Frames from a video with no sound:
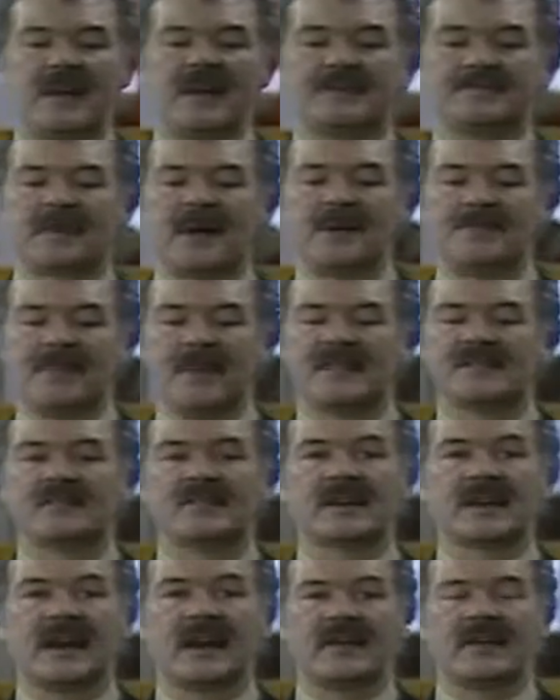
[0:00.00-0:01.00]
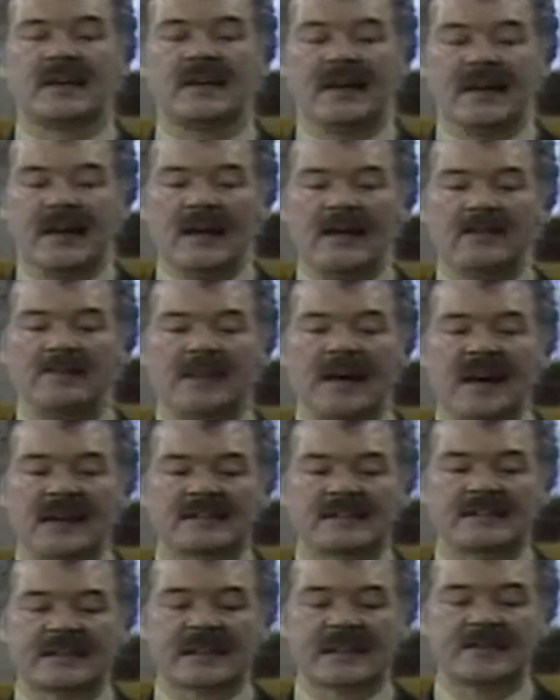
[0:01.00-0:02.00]
piece by piece together by
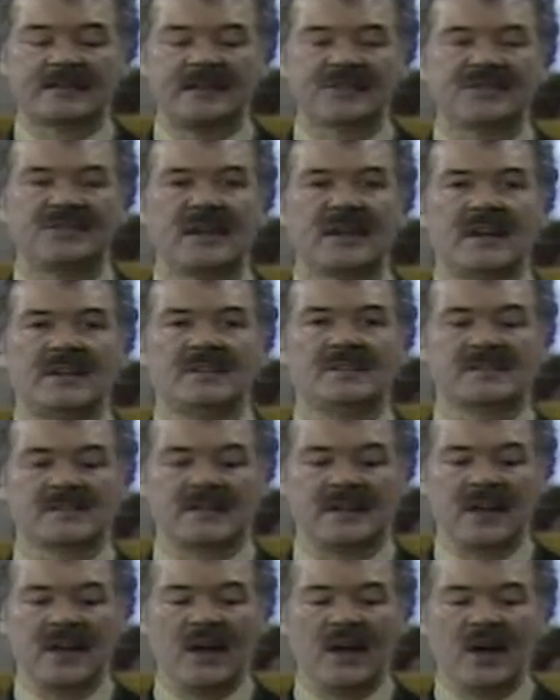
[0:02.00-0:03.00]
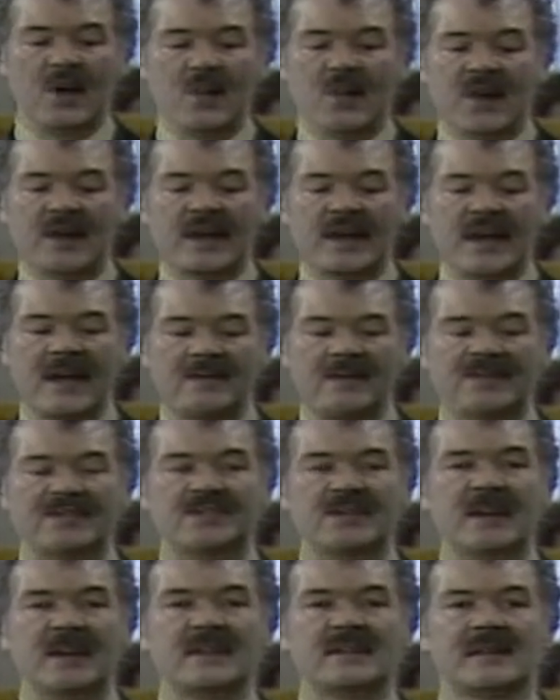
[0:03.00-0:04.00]
skilled machinists working at
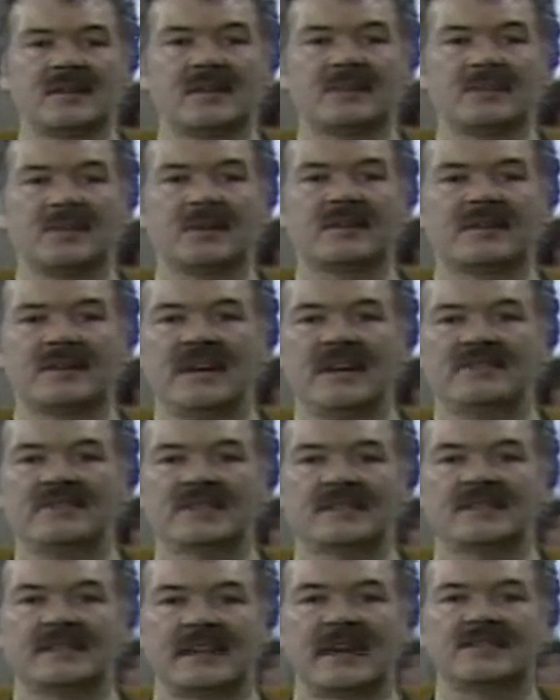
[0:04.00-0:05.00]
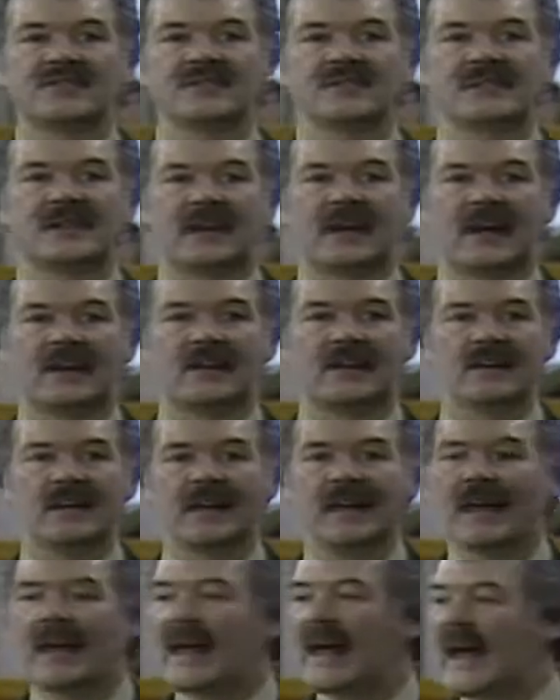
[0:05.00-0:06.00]
machines that will put t-shirt sections together,
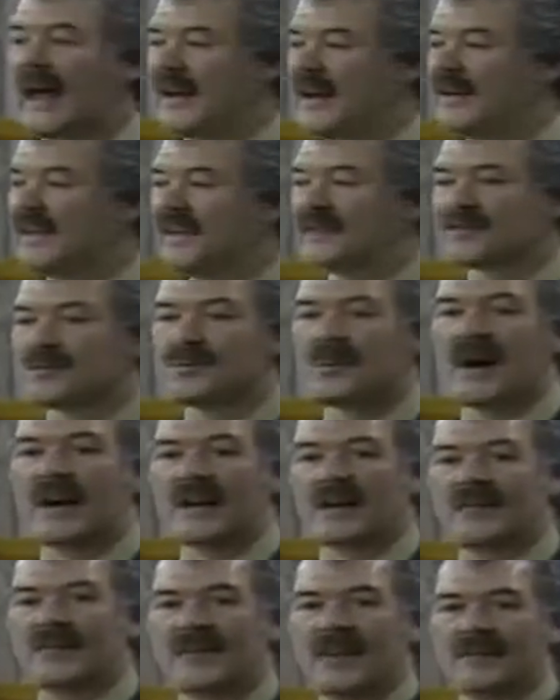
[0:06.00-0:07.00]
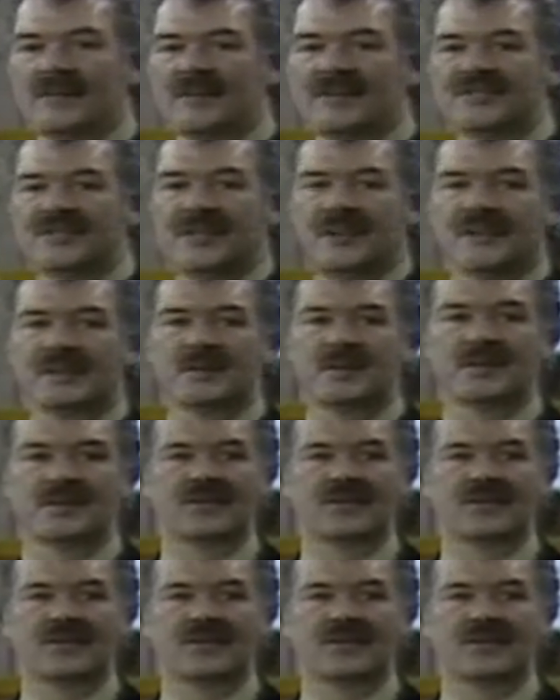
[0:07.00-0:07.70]
and in this run of machinists will